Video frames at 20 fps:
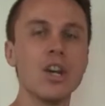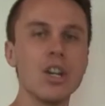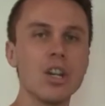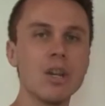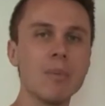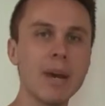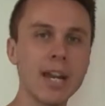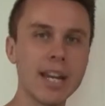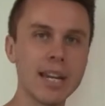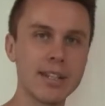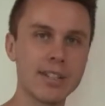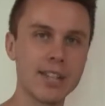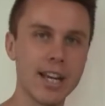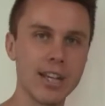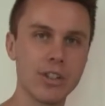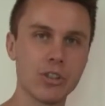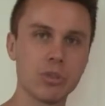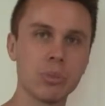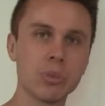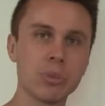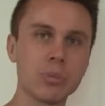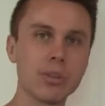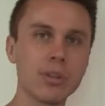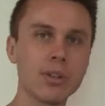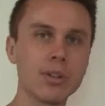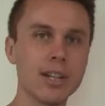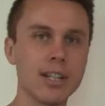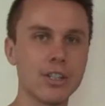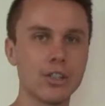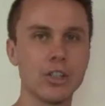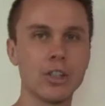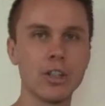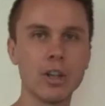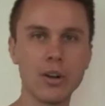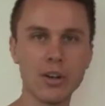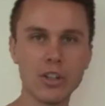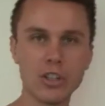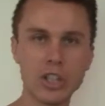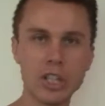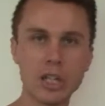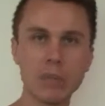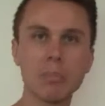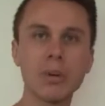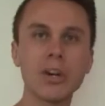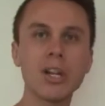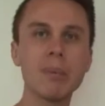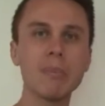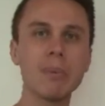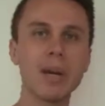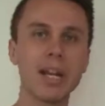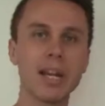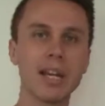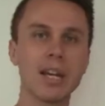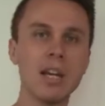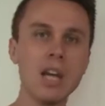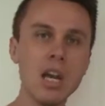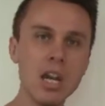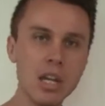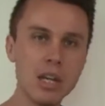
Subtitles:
You're making tangible progress. You're nourishing your body better.